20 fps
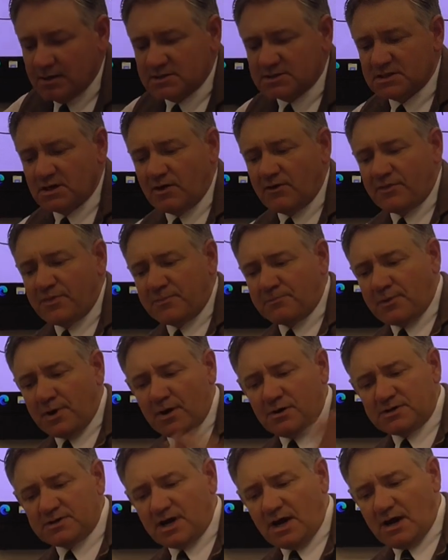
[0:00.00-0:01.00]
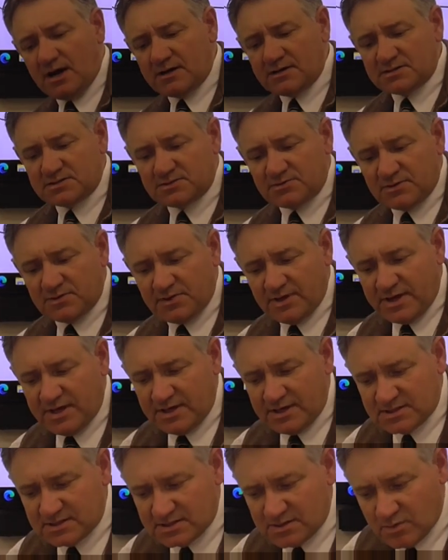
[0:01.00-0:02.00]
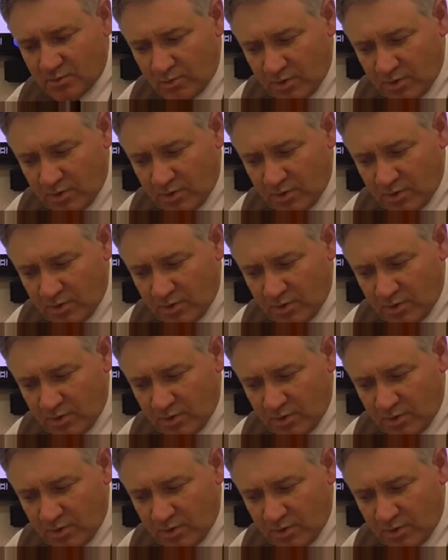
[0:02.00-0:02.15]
So if the proton is released,